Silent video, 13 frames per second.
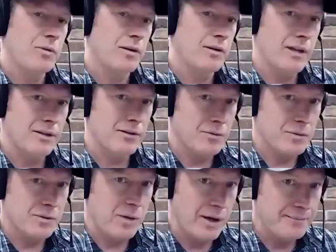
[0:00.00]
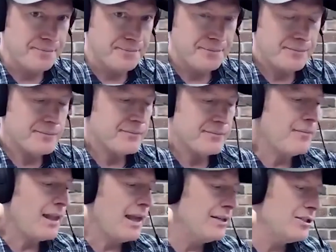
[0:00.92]
of that group as well.
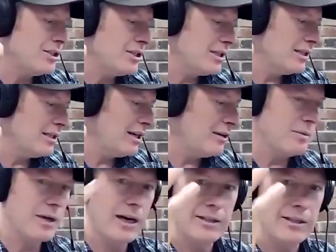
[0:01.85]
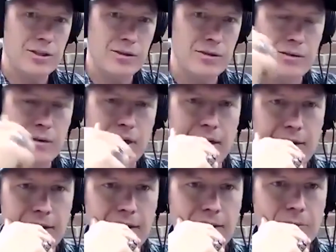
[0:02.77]
and she can help guide you
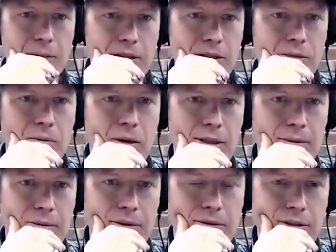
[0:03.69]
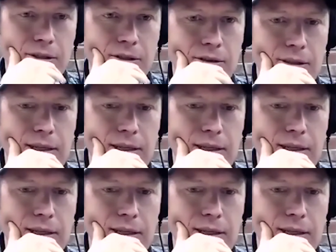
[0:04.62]
as best as possible. So,